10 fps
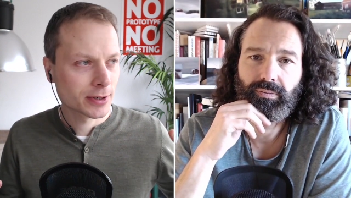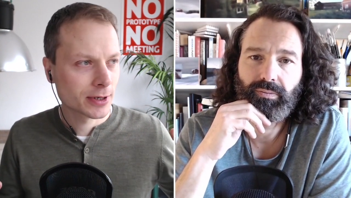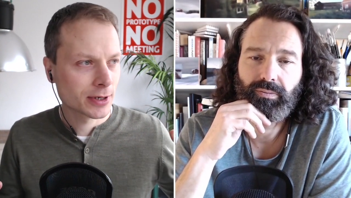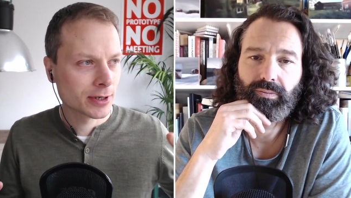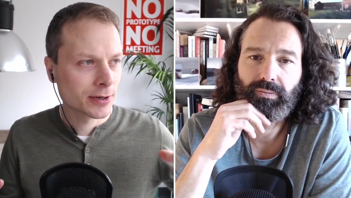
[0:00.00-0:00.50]

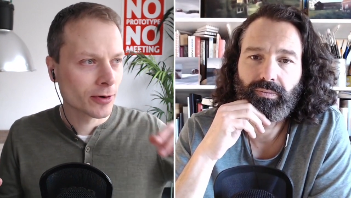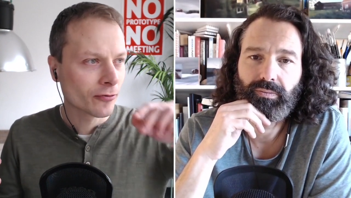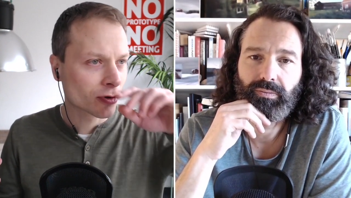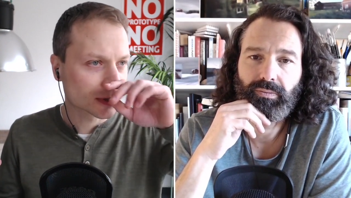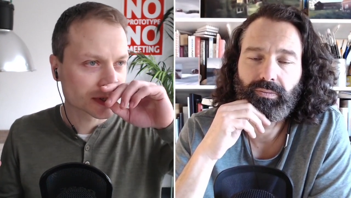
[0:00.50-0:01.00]
Speaker 1: of
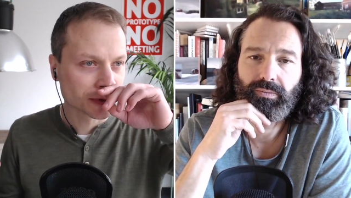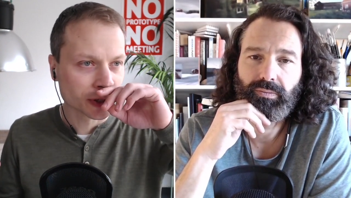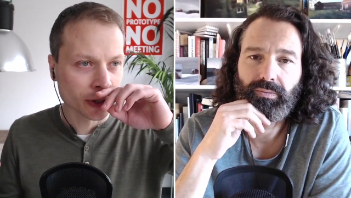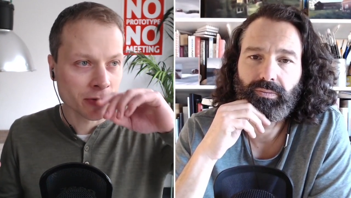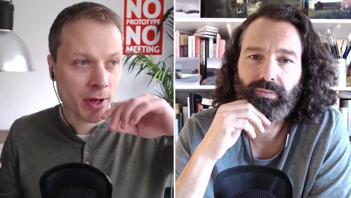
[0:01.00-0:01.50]
the customer
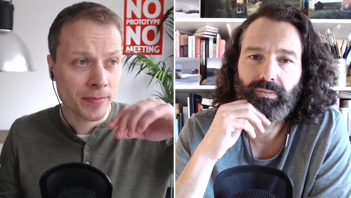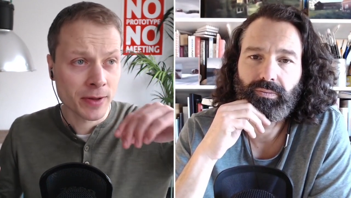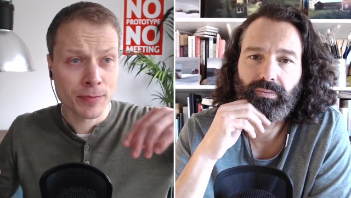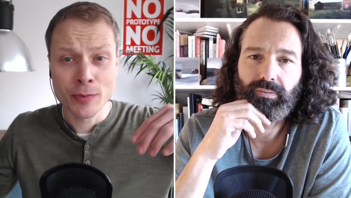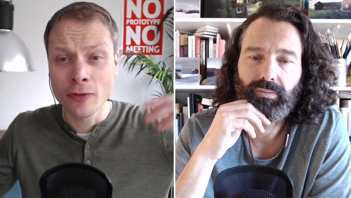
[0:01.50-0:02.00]
journey mapping,
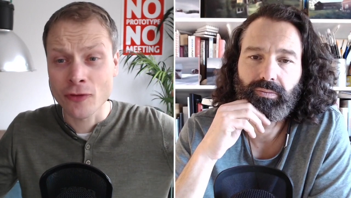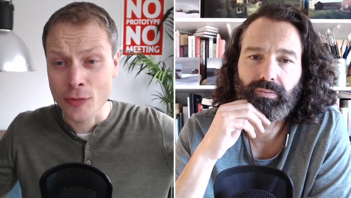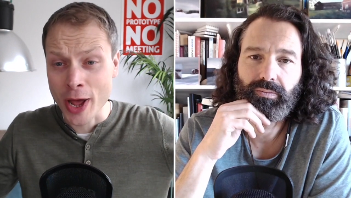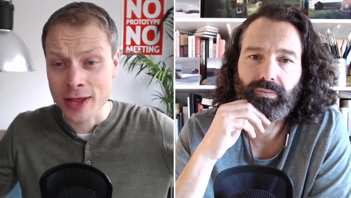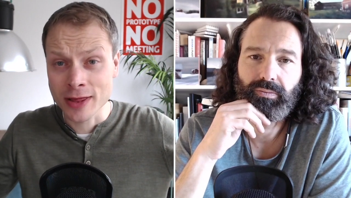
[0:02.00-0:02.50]
people
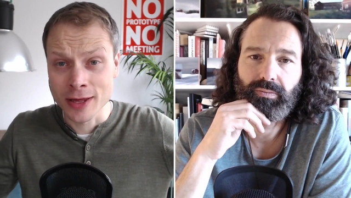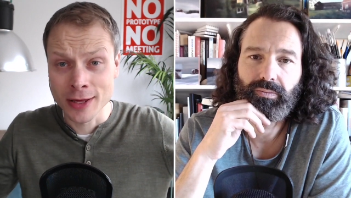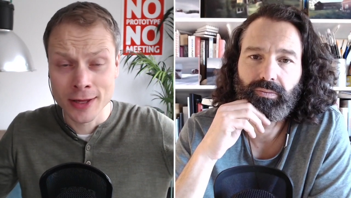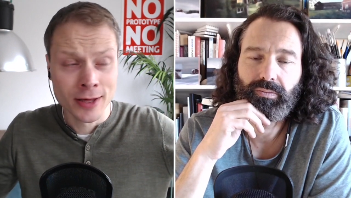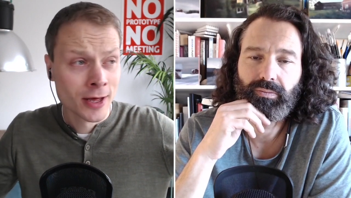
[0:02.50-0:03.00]
from
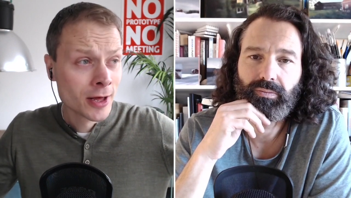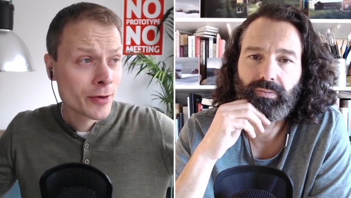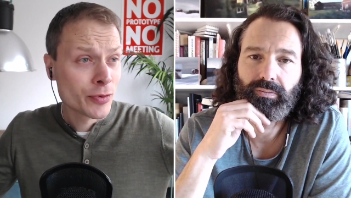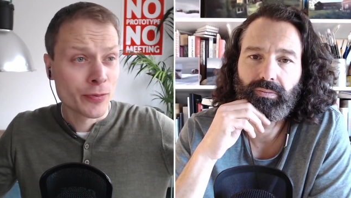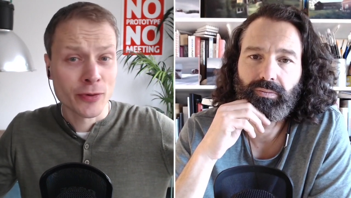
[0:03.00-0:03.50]
IT,
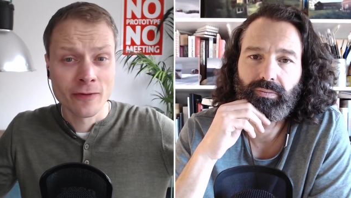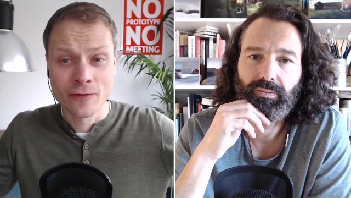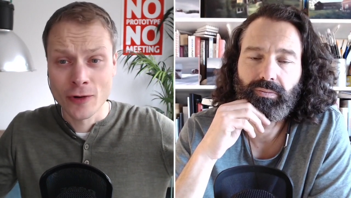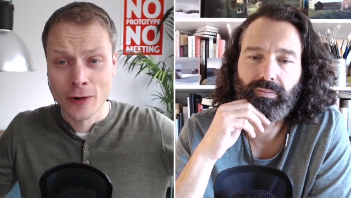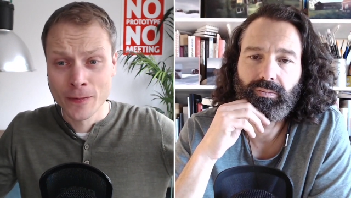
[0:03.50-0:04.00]
people
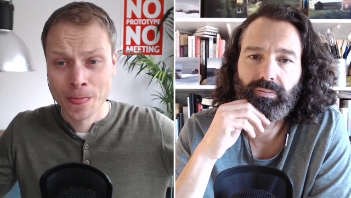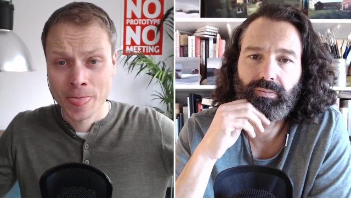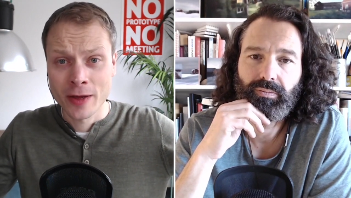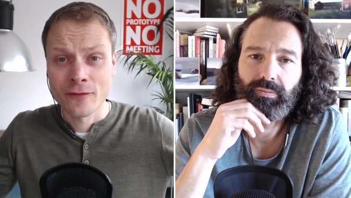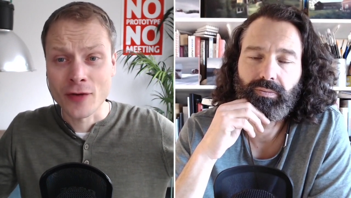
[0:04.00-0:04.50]
from
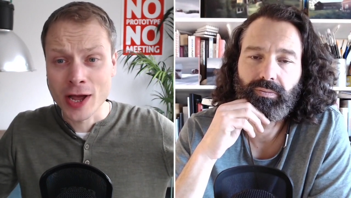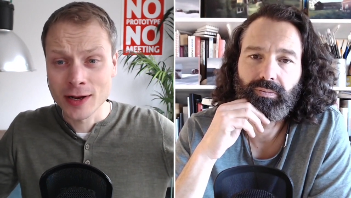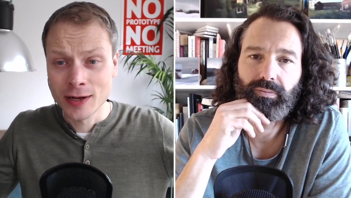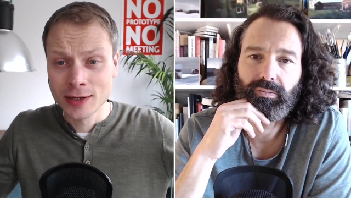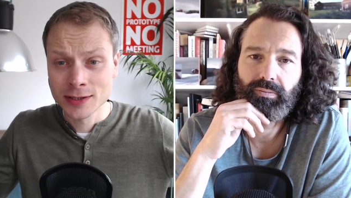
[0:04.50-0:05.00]

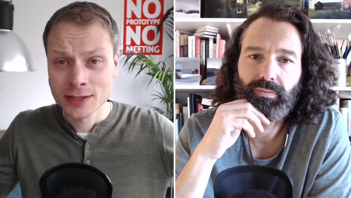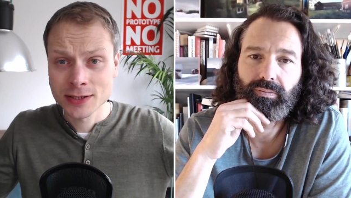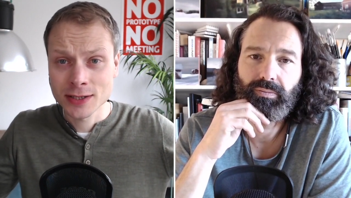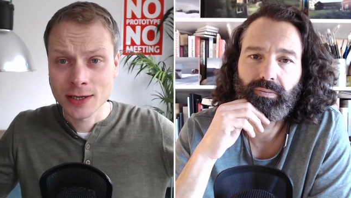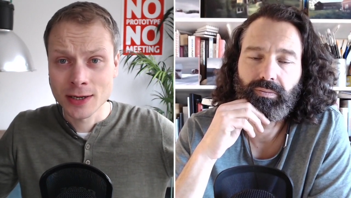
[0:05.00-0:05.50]

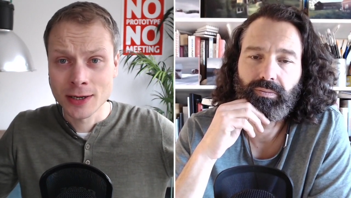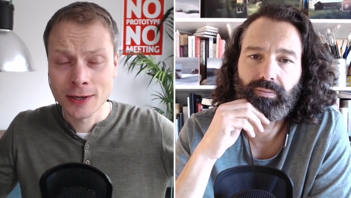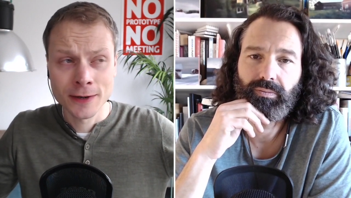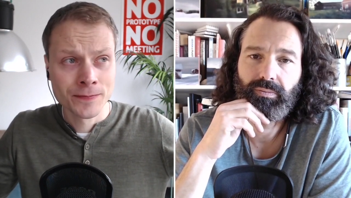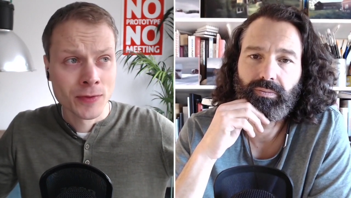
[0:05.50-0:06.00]
finance,
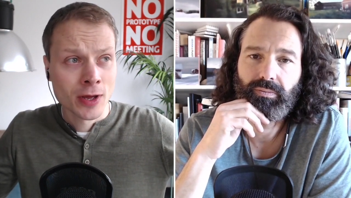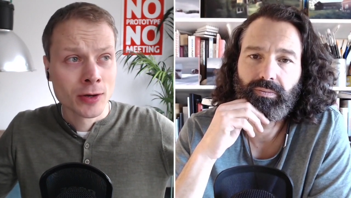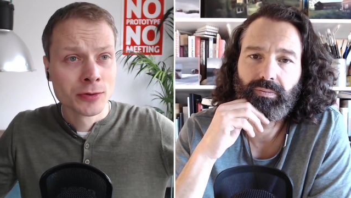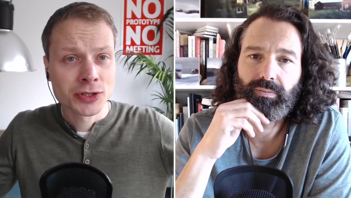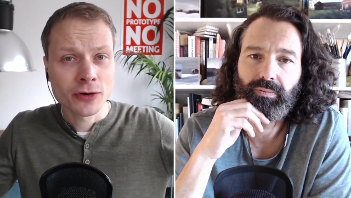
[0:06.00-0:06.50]

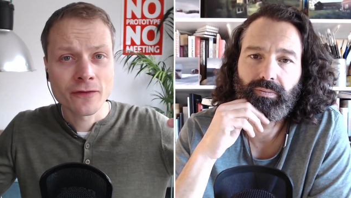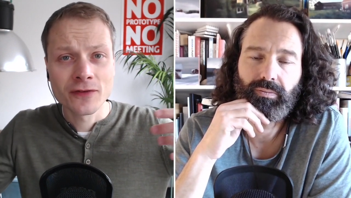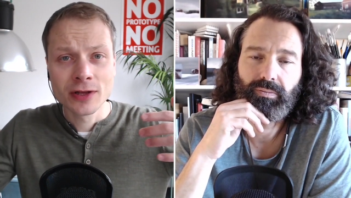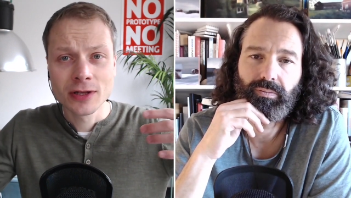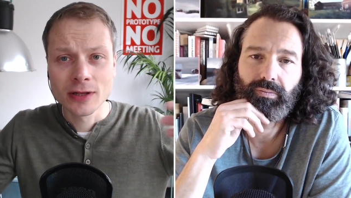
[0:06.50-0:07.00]
who sort of
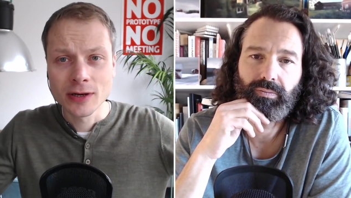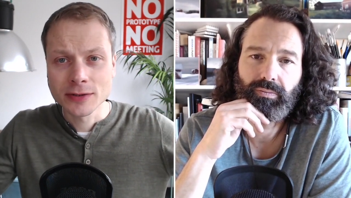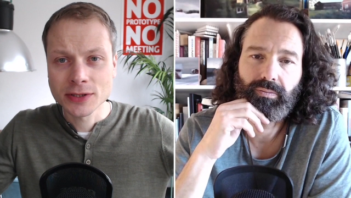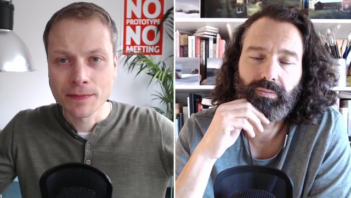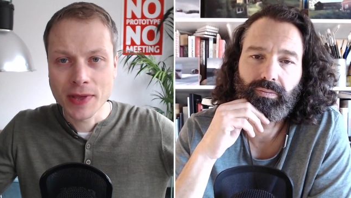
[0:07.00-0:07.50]
feel that
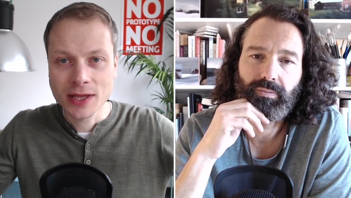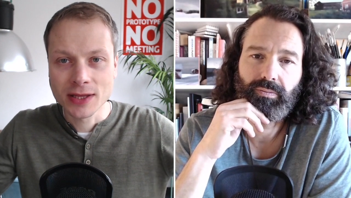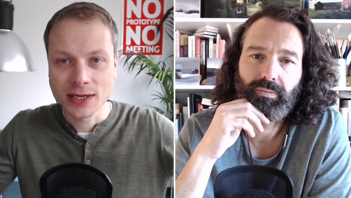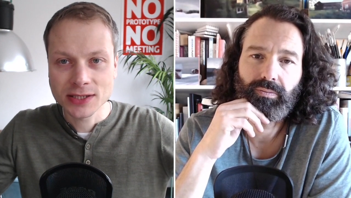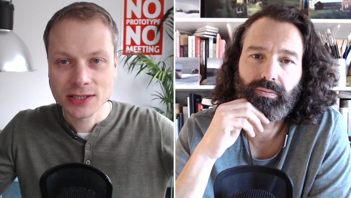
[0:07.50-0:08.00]
there's a big
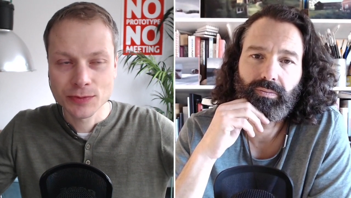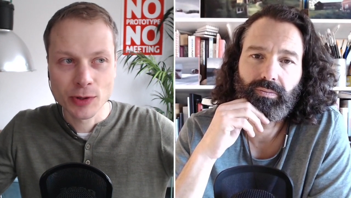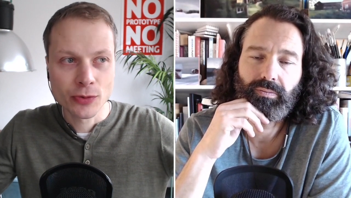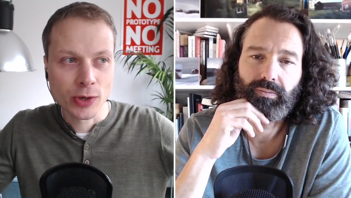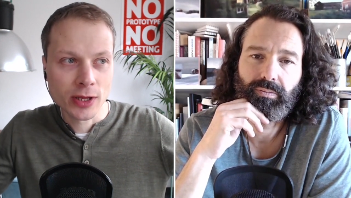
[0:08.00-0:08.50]
distance
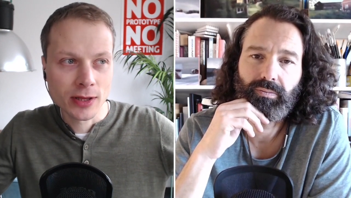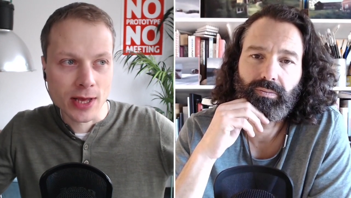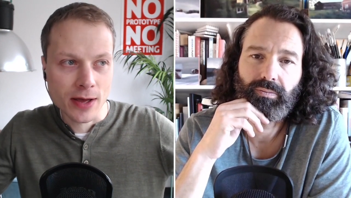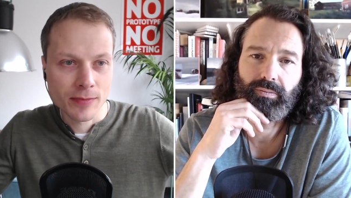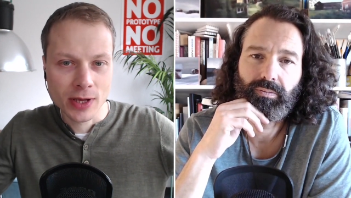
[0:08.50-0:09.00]
between
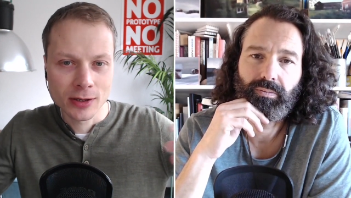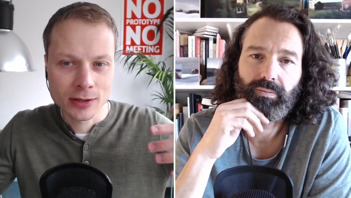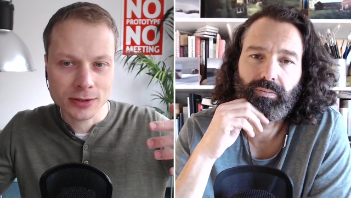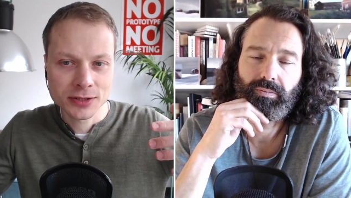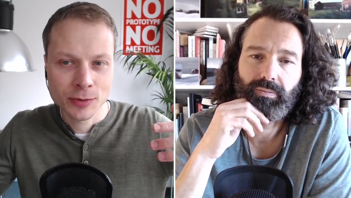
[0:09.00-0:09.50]
them and the
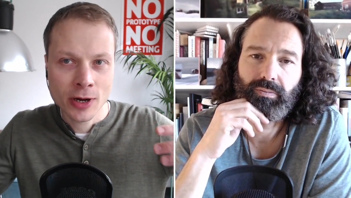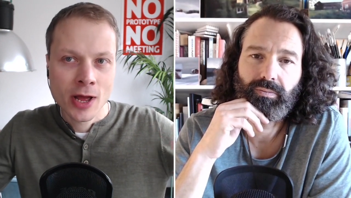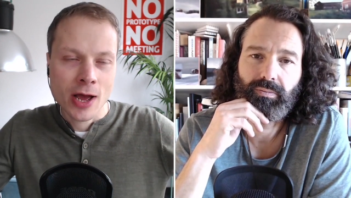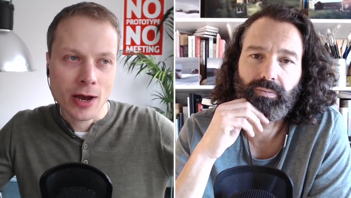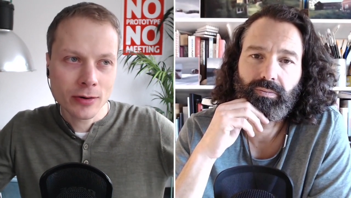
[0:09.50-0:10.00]
customer?
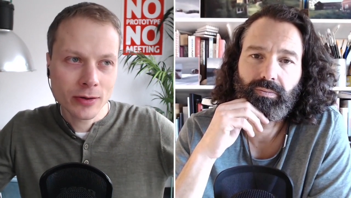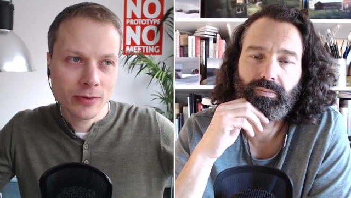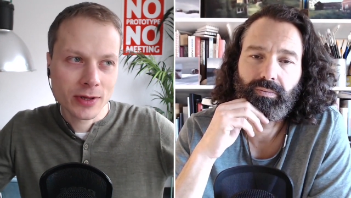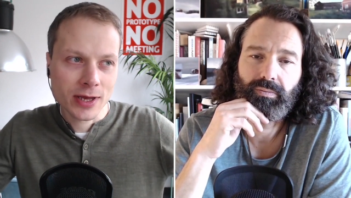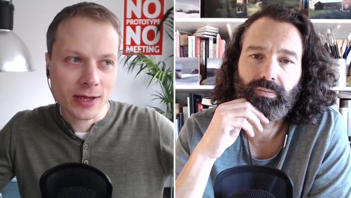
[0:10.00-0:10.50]
How do you
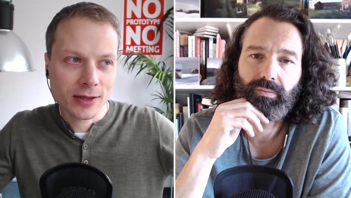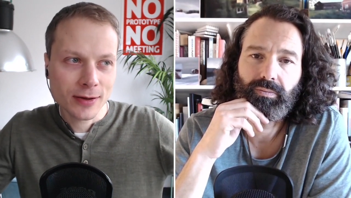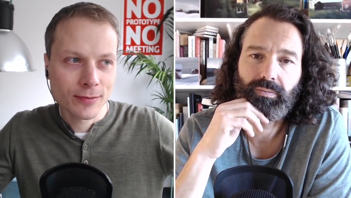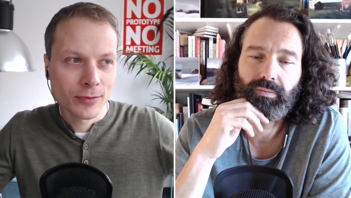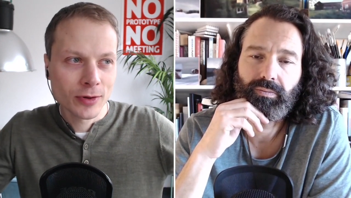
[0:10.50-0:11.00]
get
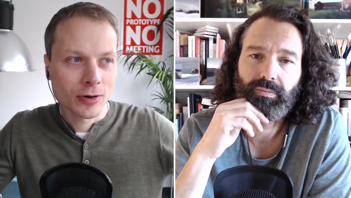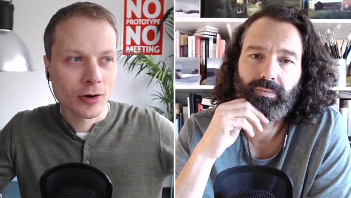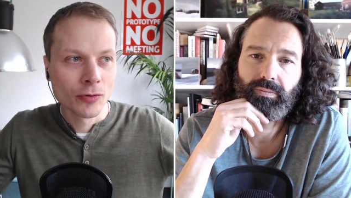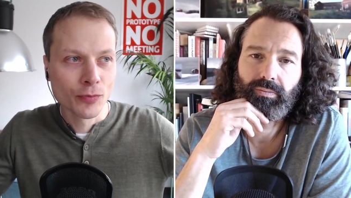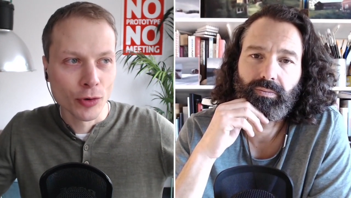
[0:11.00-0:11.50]
them
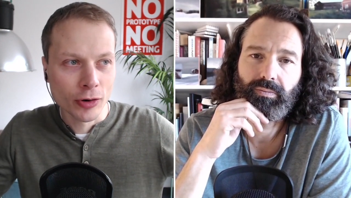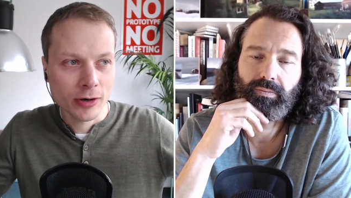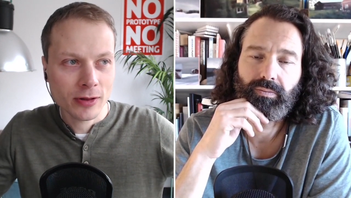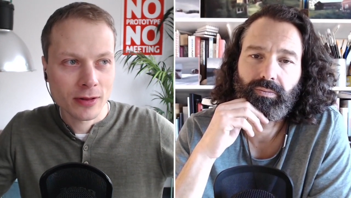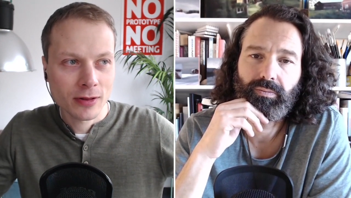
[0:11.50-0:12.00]
on
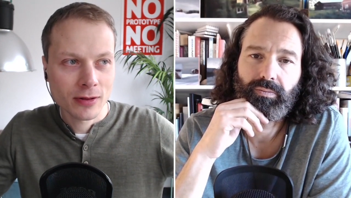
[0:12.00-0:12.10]
board